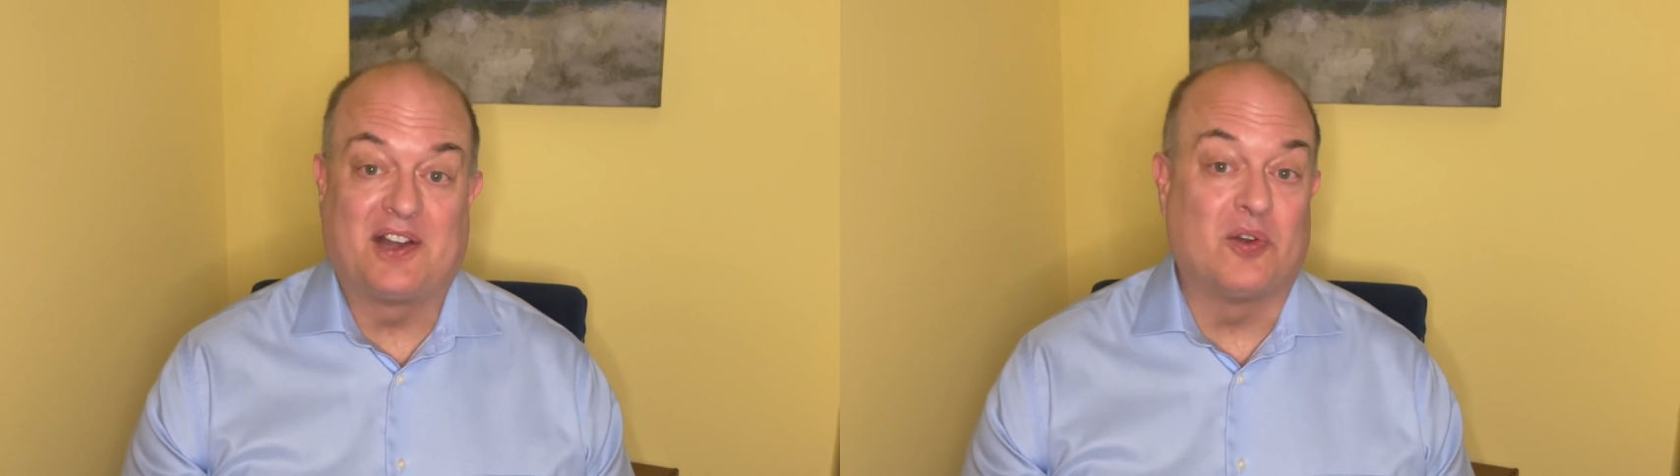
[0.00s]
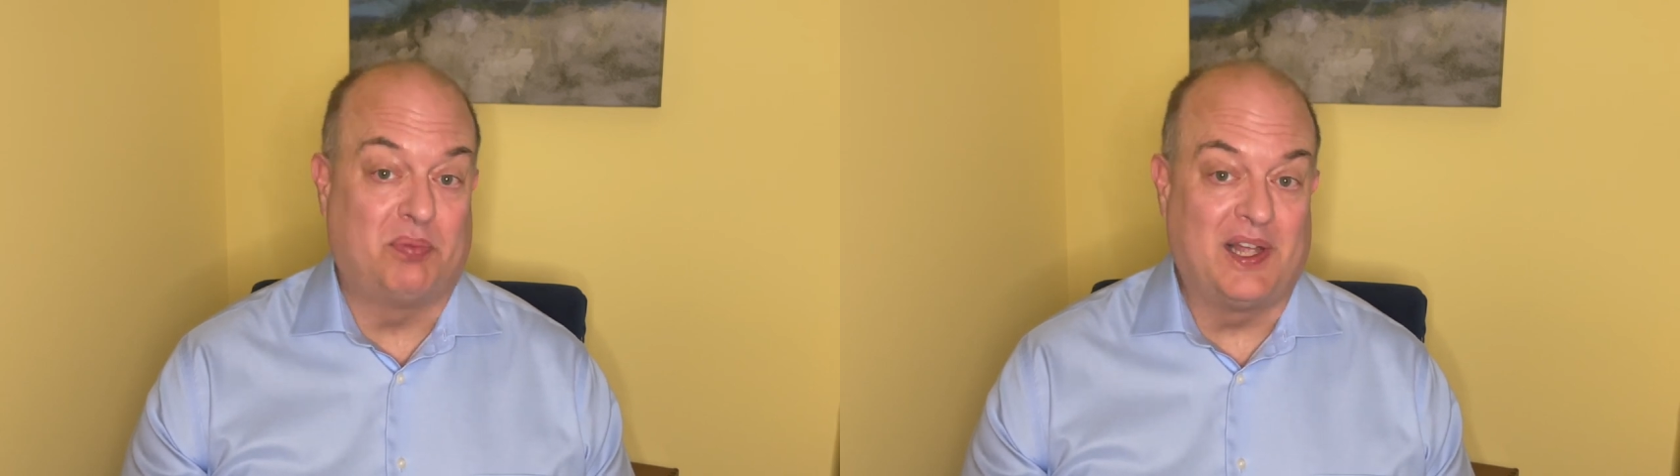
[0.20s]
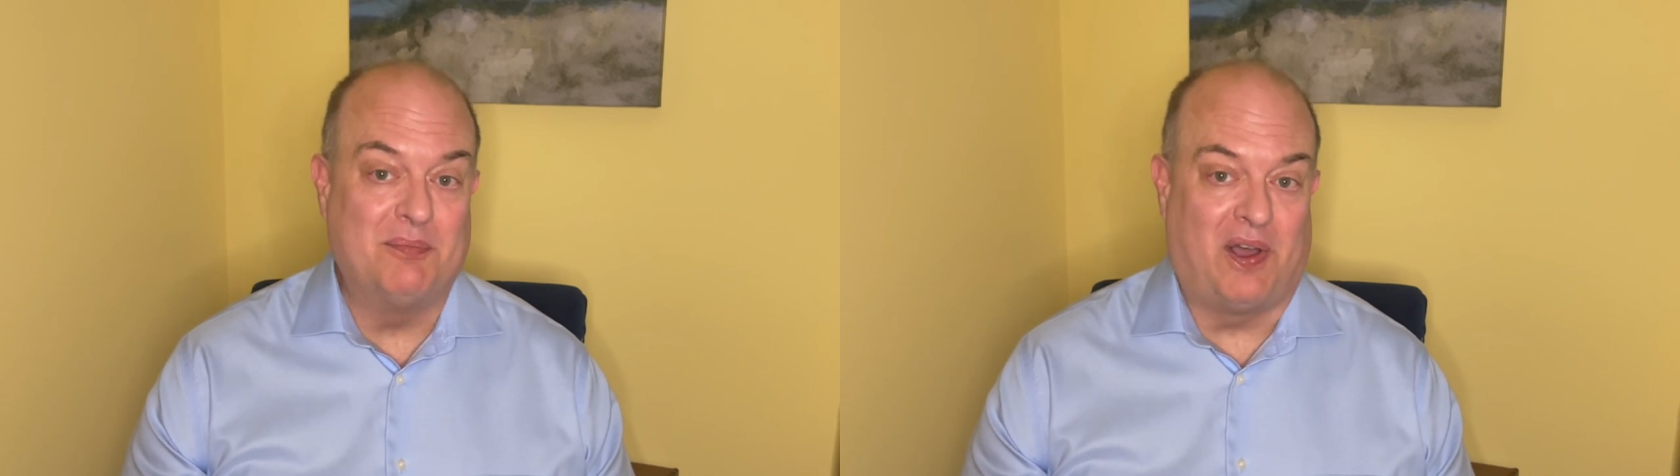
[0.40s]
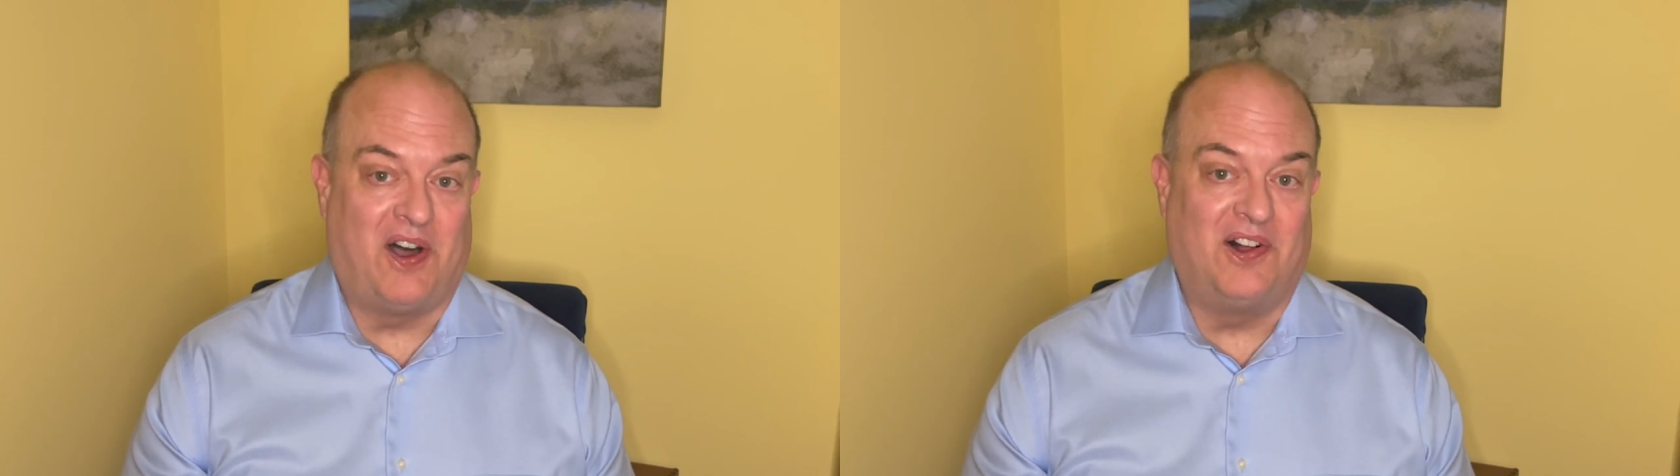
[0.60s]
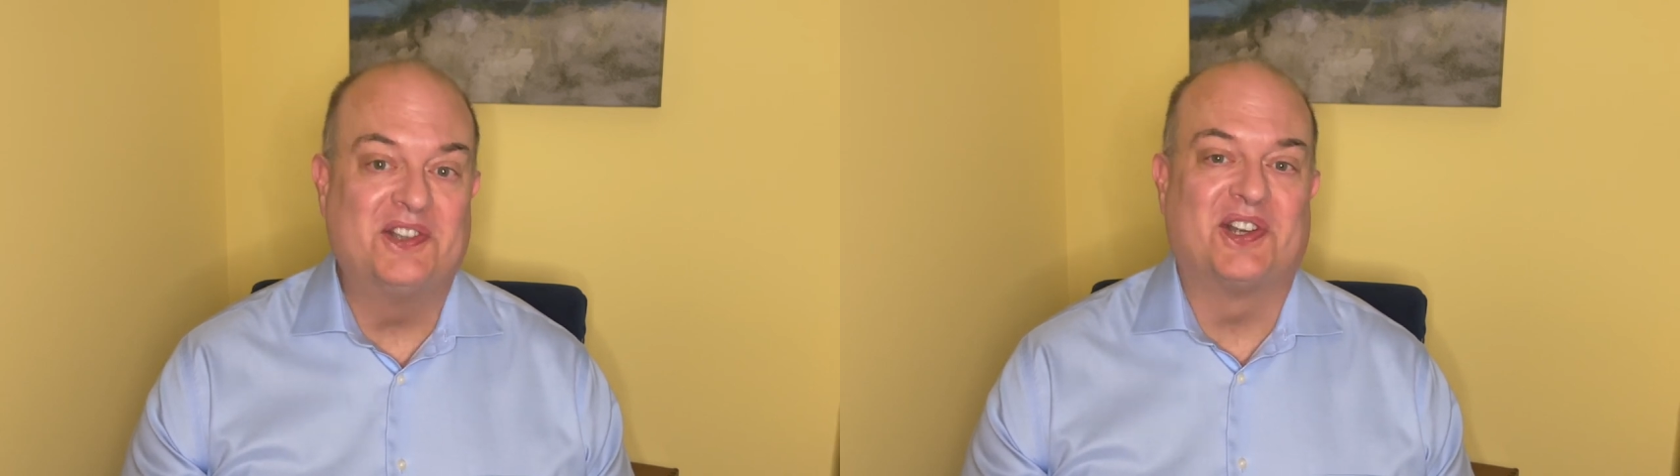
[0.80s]
or play
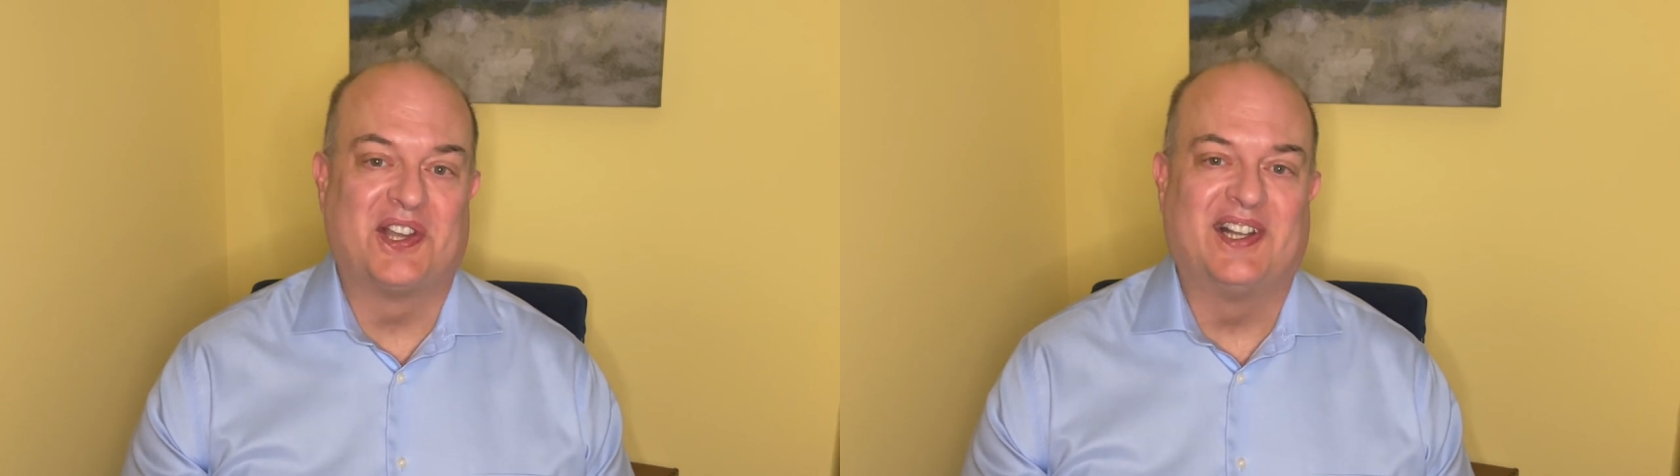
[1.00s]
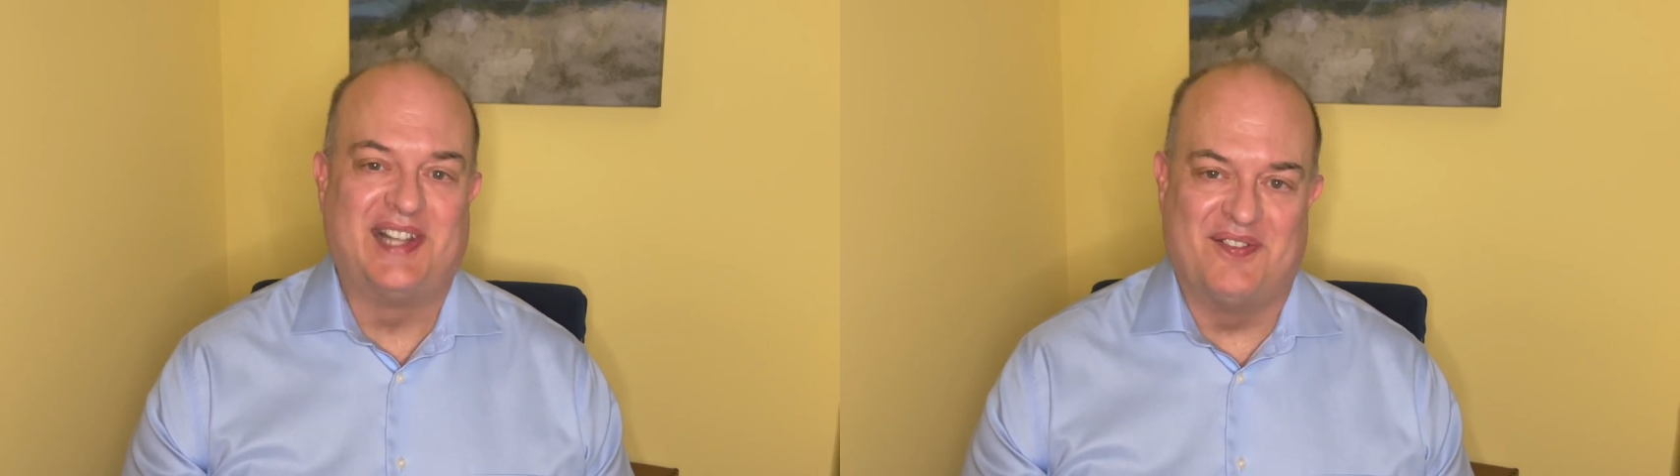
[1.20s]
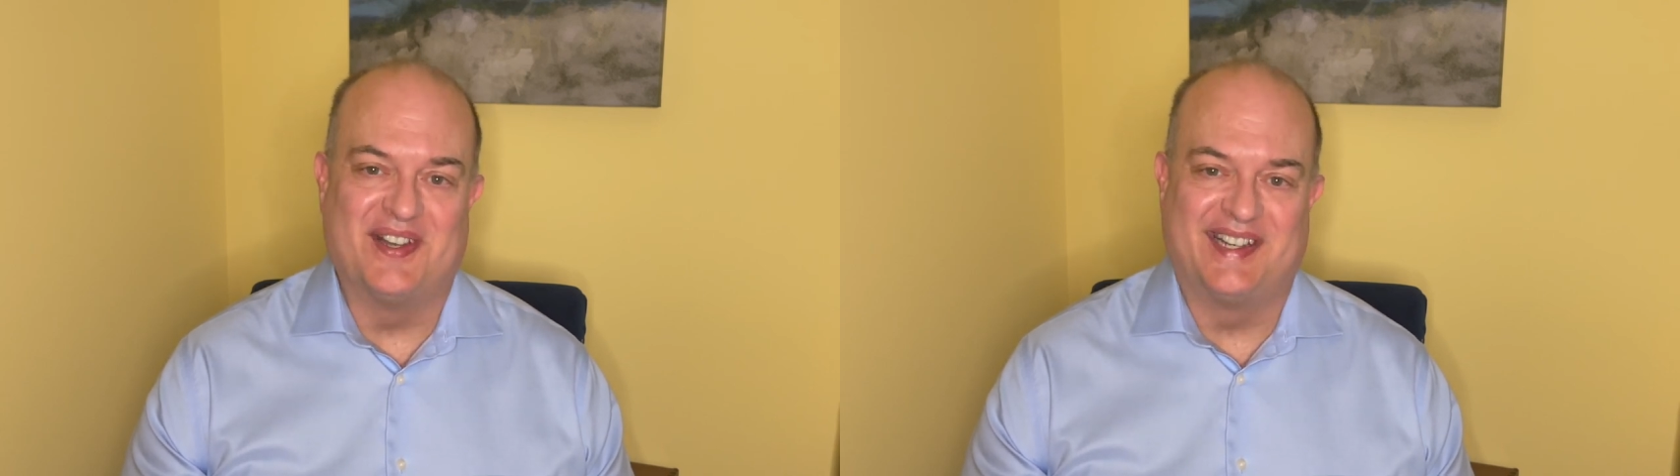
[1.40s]
ball, you're going to love it